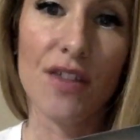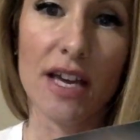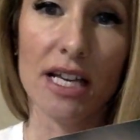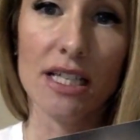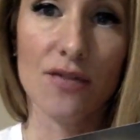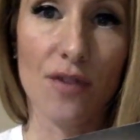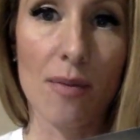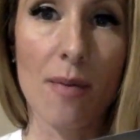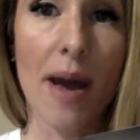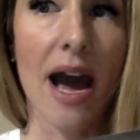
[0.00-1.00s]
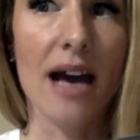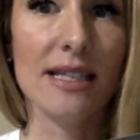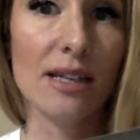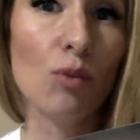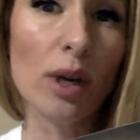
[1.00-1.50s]
things from the
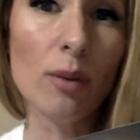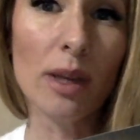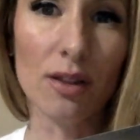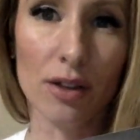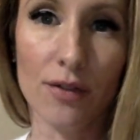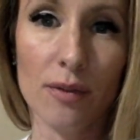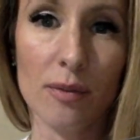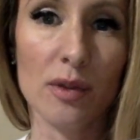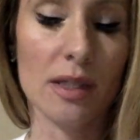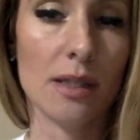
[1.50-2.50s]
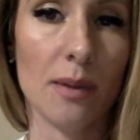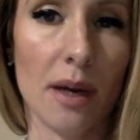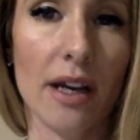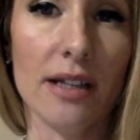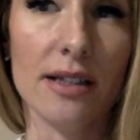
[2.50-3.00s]
past. And what did we learn from those
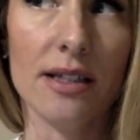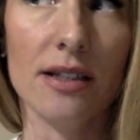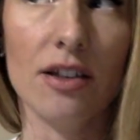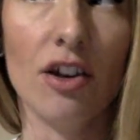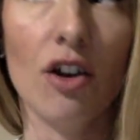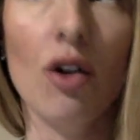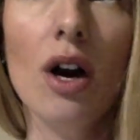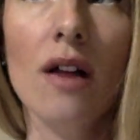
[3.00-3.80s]
experiences, you know?